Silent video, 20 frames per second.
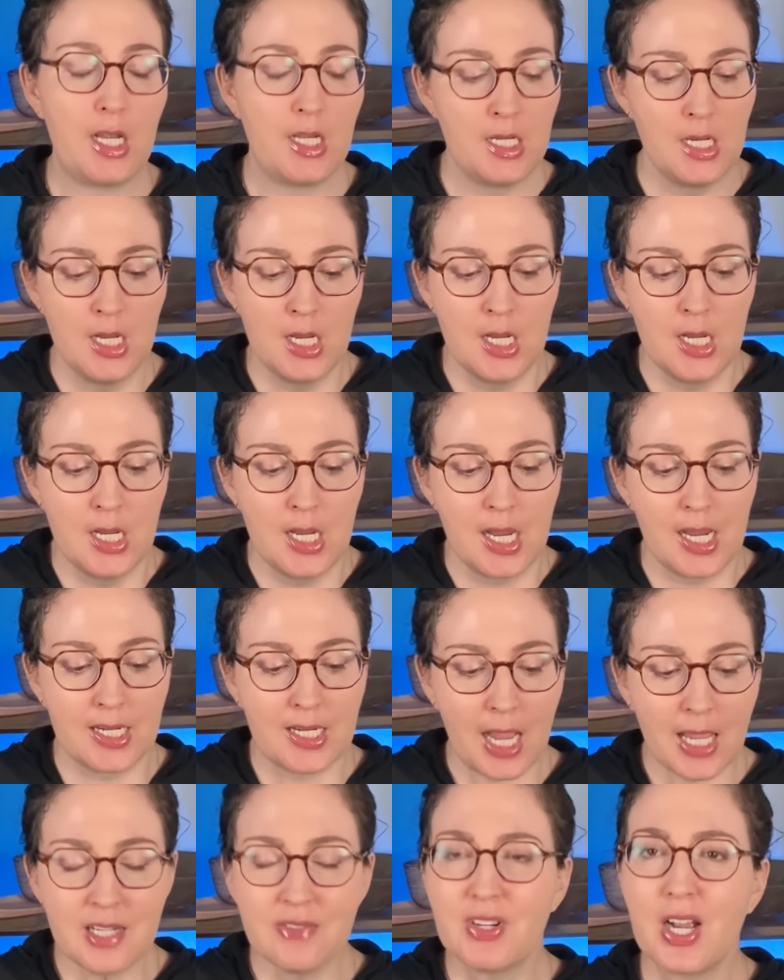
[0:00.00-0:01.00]
And
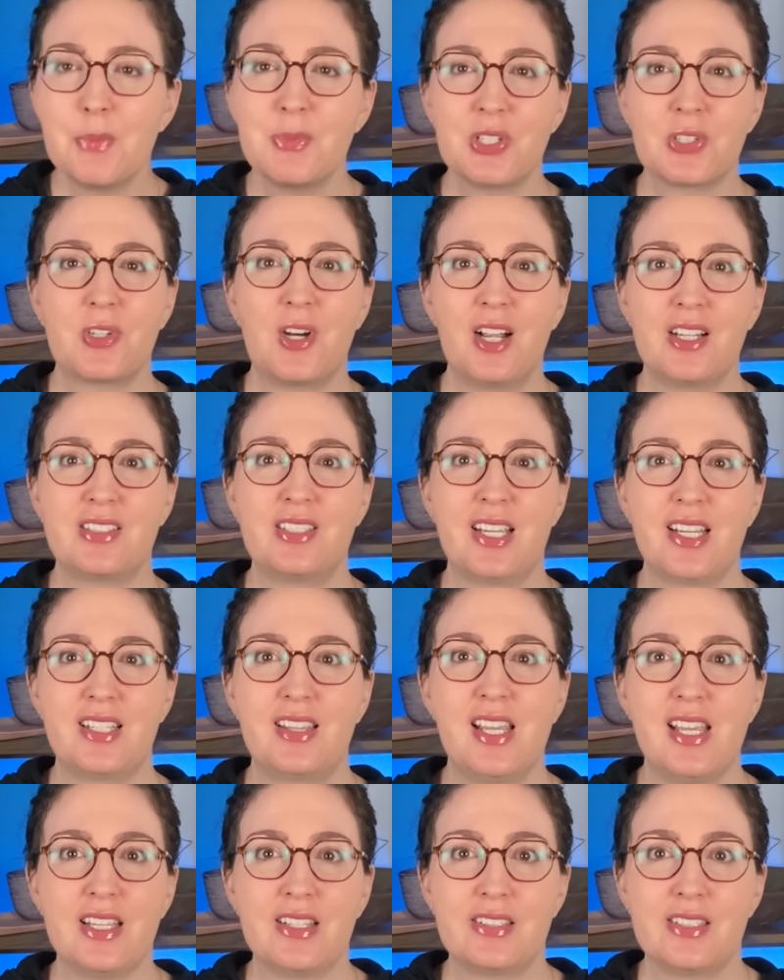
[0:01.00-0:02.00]
it kind of comes across
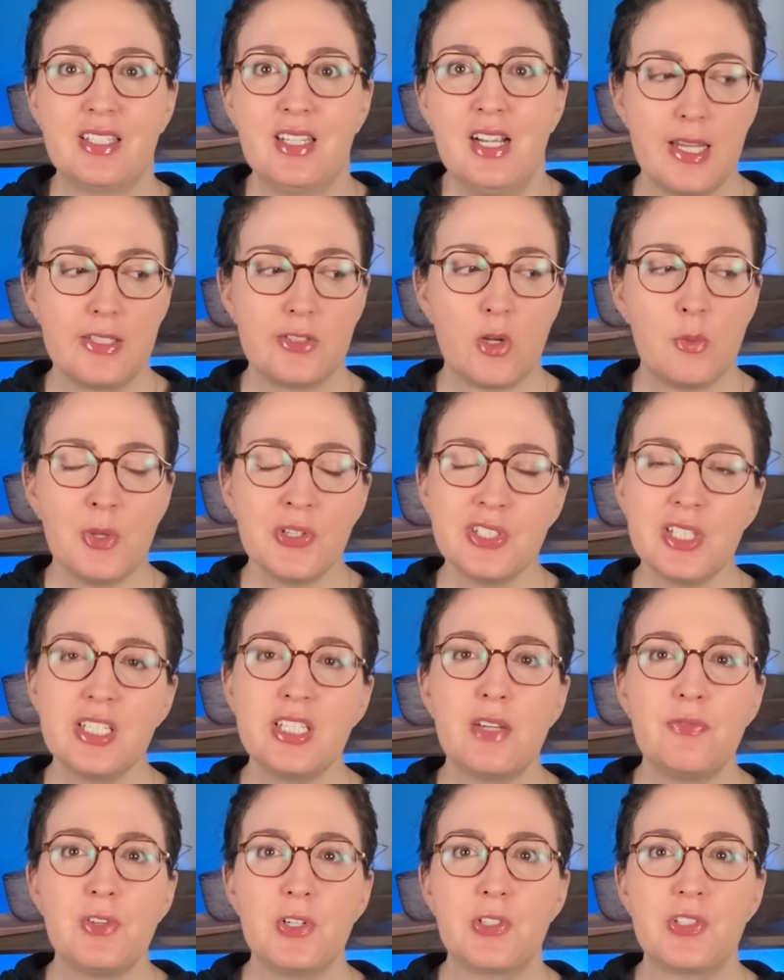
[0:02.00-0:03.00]
like this. It's almost
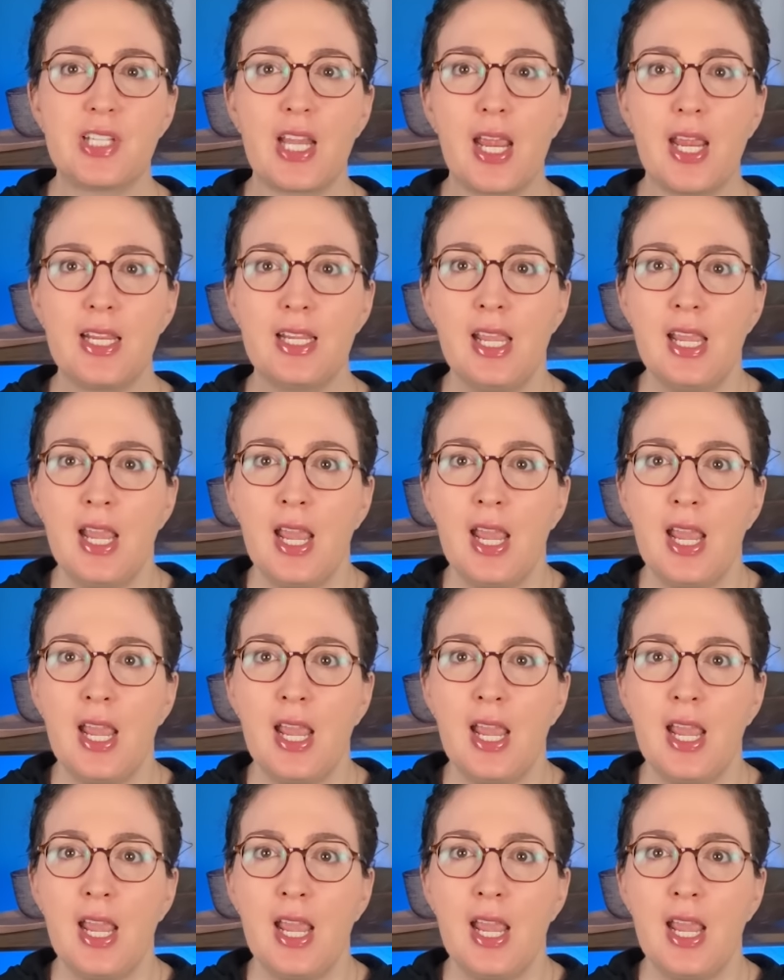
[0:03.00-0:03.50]
as if you're saying,